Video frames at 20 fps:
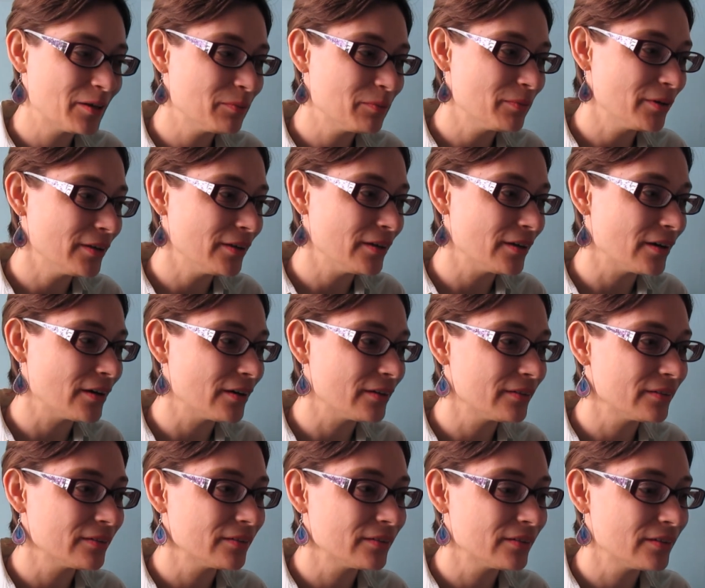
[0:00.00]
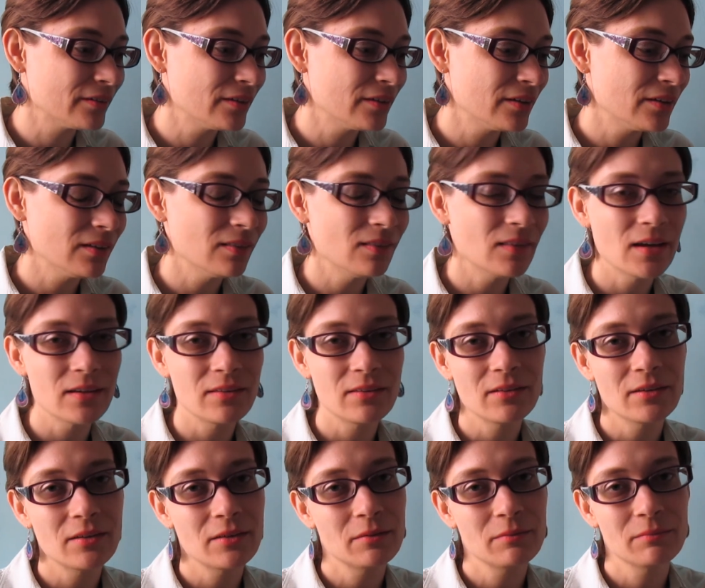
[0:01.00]
but yeah. That's
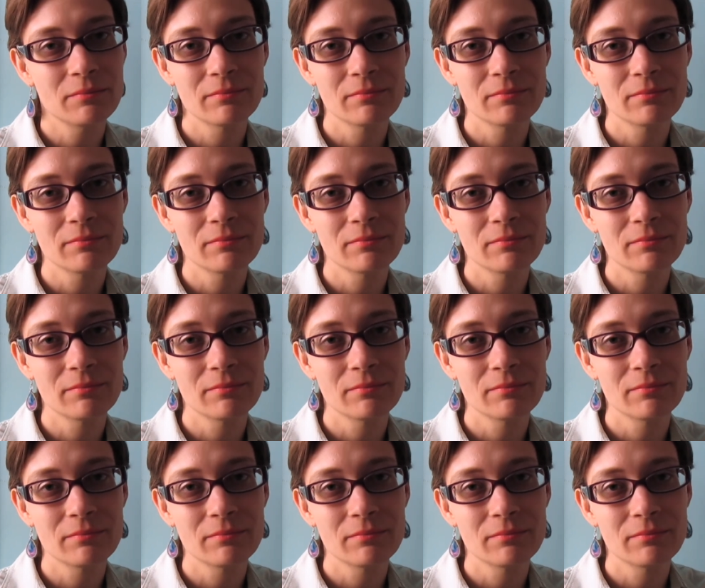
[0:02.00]
it.